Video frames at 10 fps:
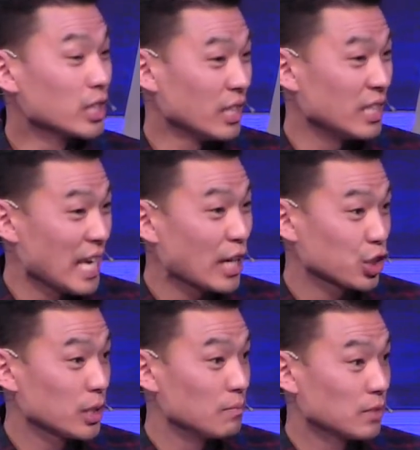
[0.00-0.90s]
he
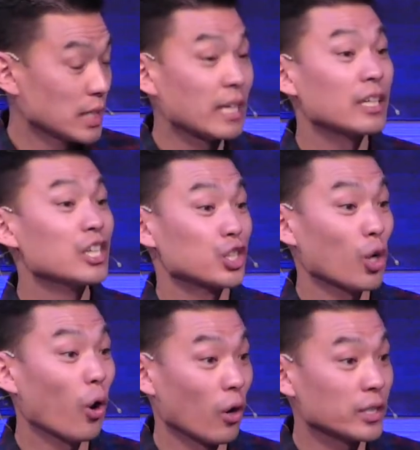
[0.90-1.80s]
actually set it in his
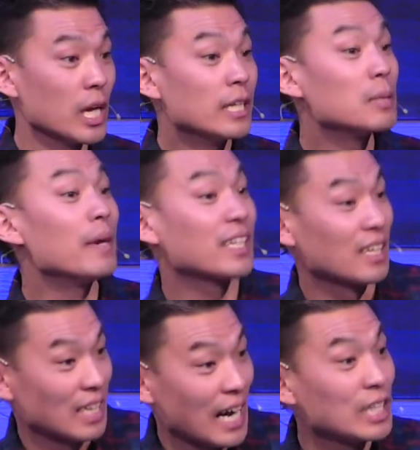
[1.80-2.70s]
heart to make an
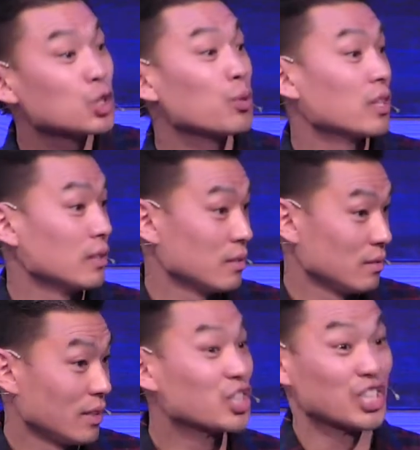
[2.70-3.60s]
alliance with
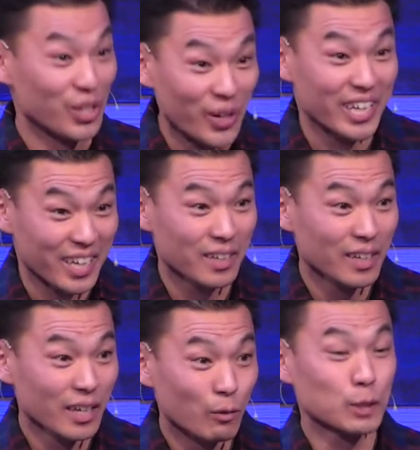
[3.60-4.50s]
Assyria,
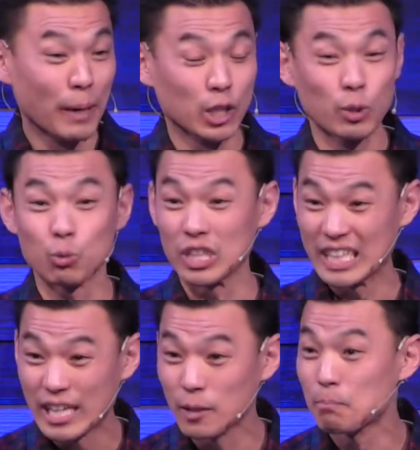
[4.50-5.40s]
which, by the way, will
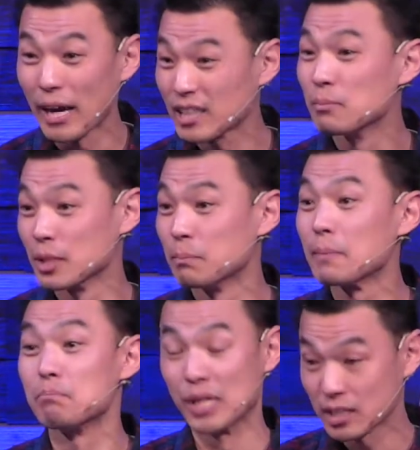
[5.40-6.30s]
later bite them in the
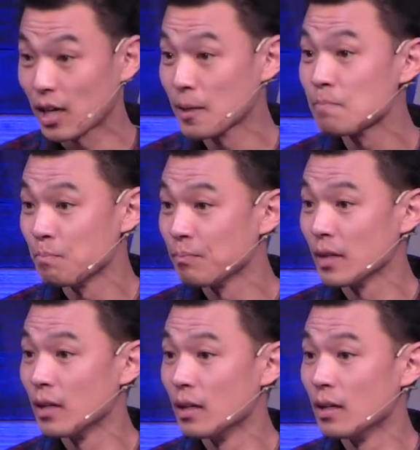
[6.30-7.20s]
butt big time.
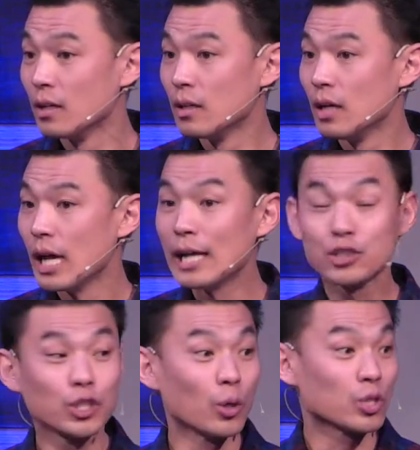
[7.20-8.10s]
And
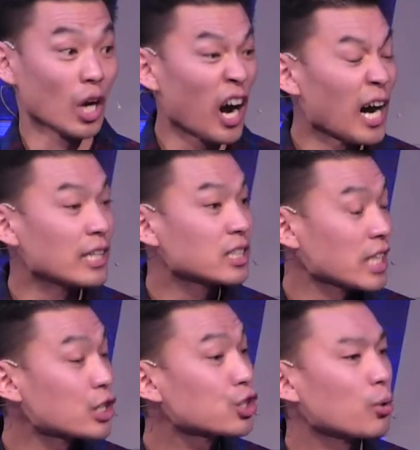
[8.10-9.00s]
so God
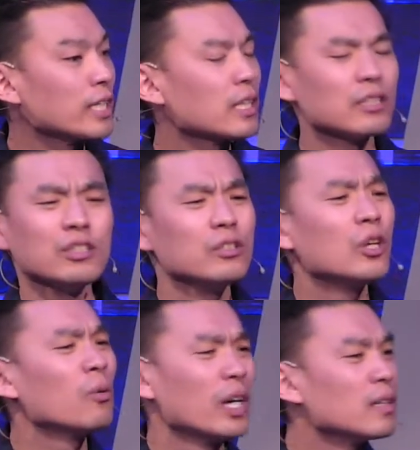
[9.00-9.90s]
says through Isaiah, you
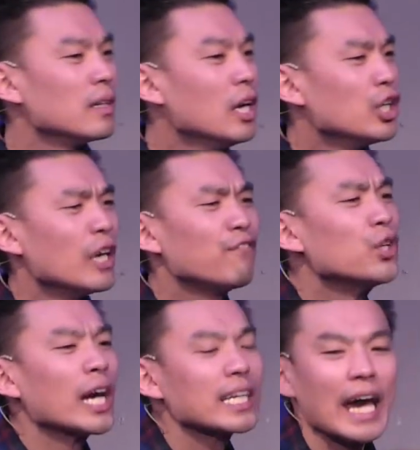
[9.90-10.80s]
know what? If
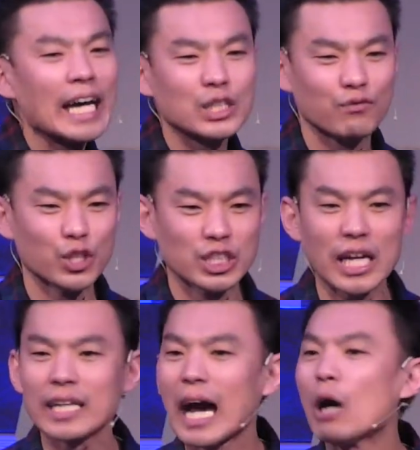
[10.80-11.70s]
you're not going to ask for a
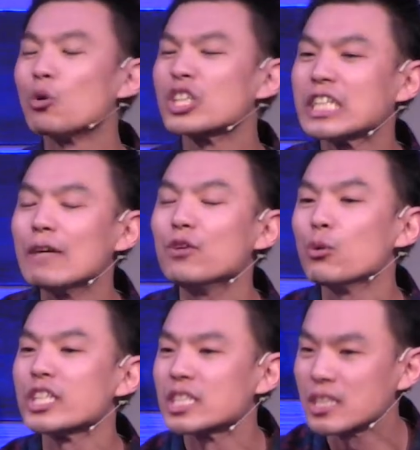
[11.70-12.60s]
sign, I will give
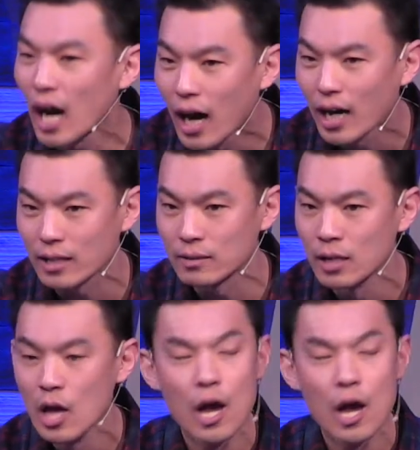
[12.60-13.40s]
you a sign